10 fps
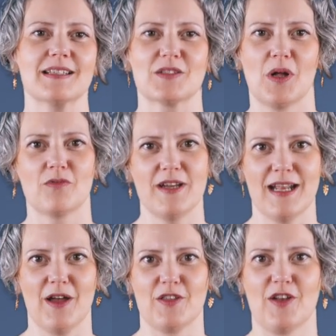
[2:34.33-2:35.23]
So I'll read
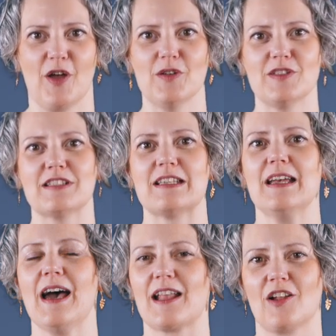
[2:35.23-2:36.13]
out the notes
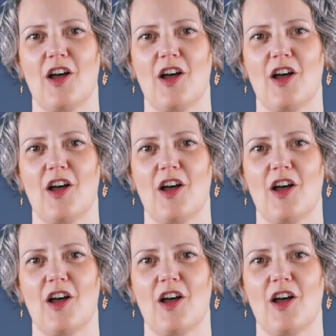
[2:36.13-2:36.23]
and I'll